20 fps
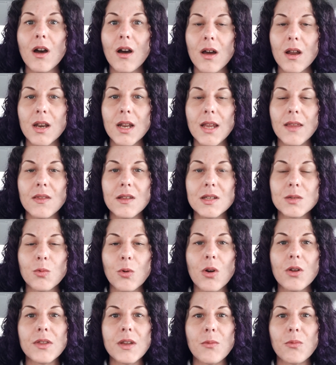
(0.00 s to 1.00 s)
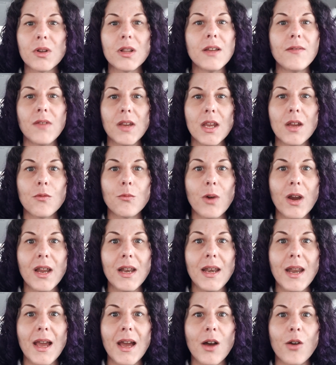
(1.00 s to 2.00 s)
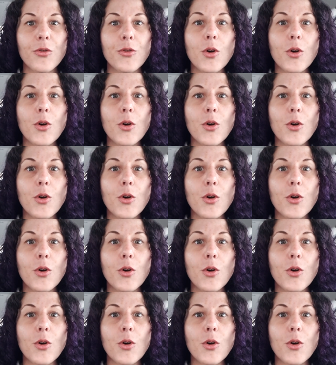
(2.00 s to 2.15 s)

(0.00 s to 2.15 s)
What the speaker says: on in this world that we're living in right now.